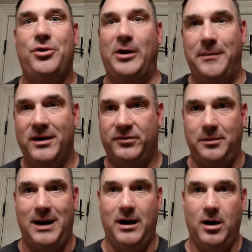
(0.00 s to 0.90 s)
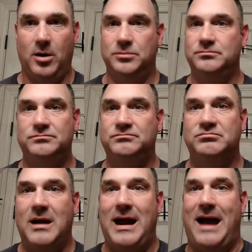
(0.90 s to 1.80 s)
minutes from now,
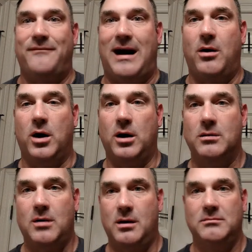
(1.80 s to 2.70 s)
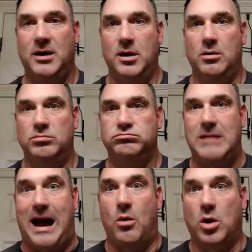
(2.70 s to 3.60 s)
half hour,
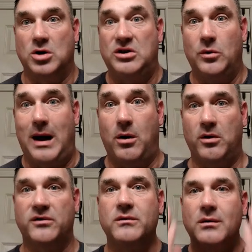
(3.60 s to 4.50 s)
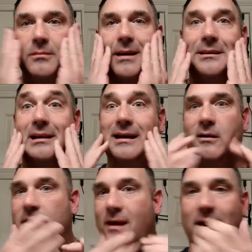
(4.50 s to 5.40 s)
hour, 2 hours, maybe later
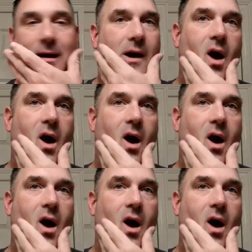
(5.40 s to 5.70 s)
in the day.